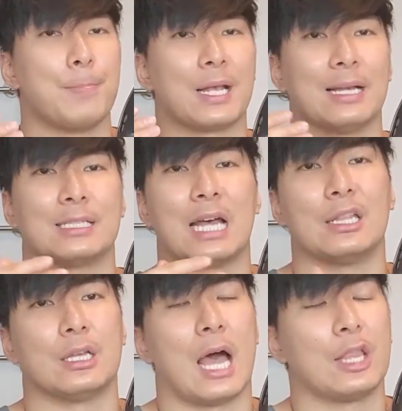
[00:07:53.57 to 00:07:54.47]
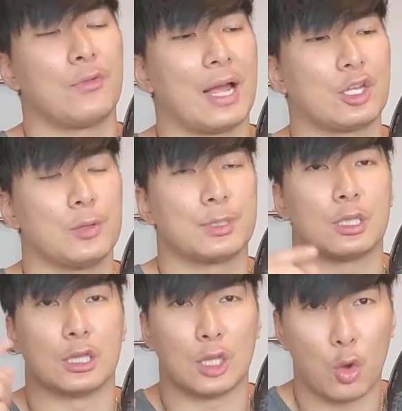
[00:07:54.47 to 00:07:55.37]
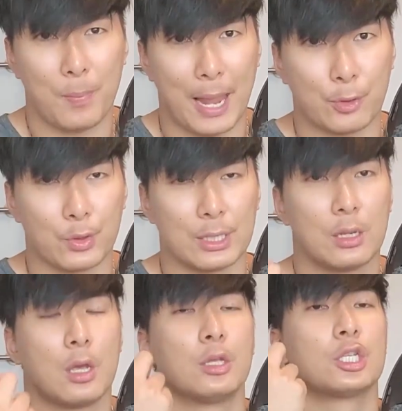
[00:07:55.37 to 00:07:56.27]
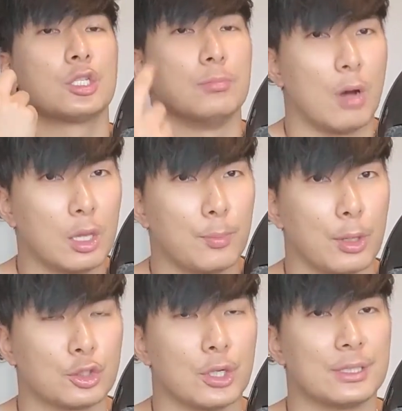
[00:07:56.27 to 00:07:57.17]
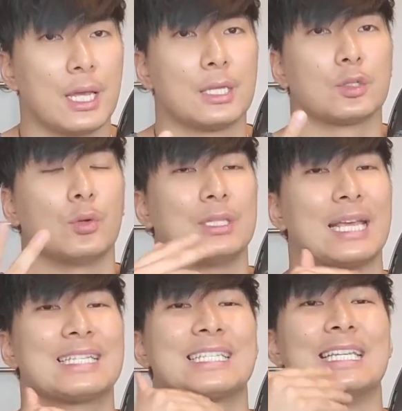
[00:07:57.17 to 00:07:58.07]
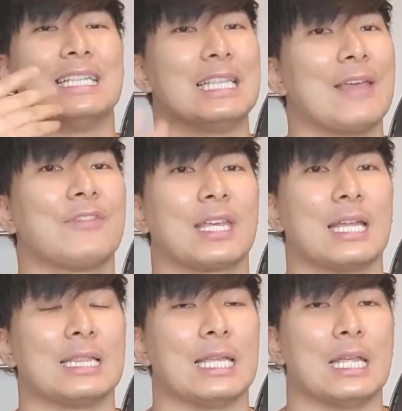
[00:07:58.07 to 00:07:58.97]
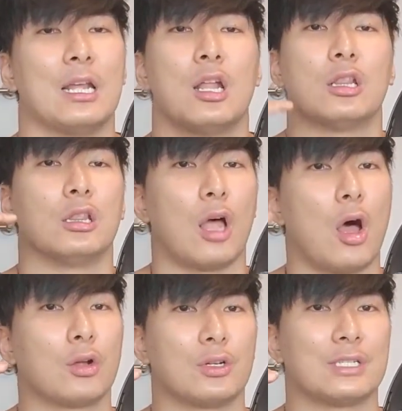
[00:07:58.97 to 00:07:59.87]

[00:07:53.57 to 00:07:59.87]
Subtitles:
Because the other vacuums, lower battery, smaller brushes, it's going to take significantly longer